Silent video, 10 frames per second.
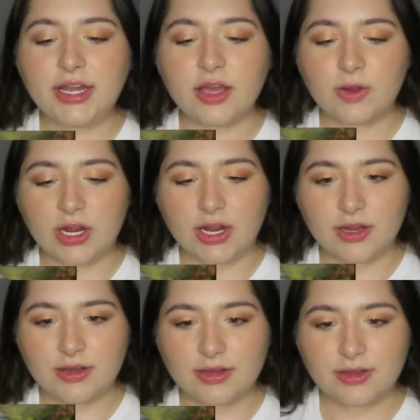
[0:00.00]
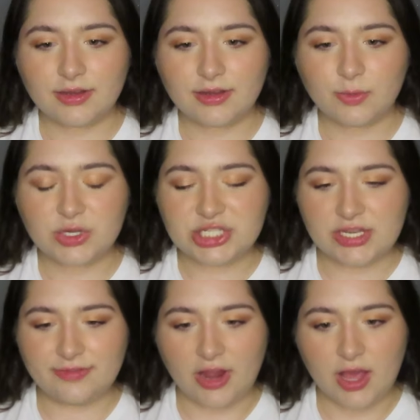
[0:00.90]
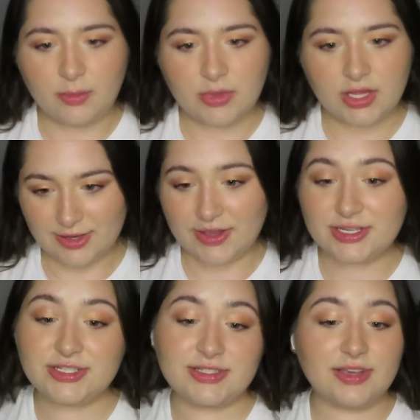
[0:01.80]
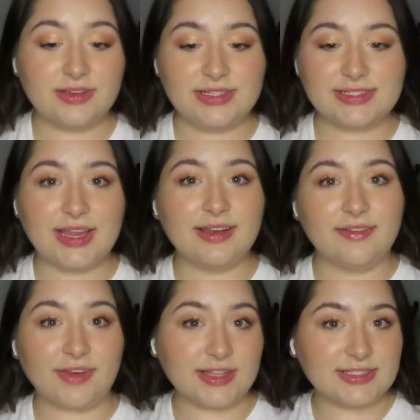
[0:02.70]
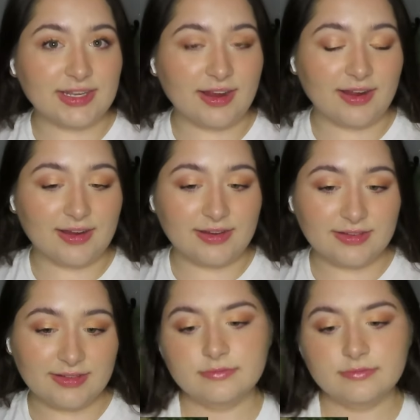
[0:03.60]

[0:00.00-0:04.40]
I know her. What's she from? Okay, so he's dating a fancy girl.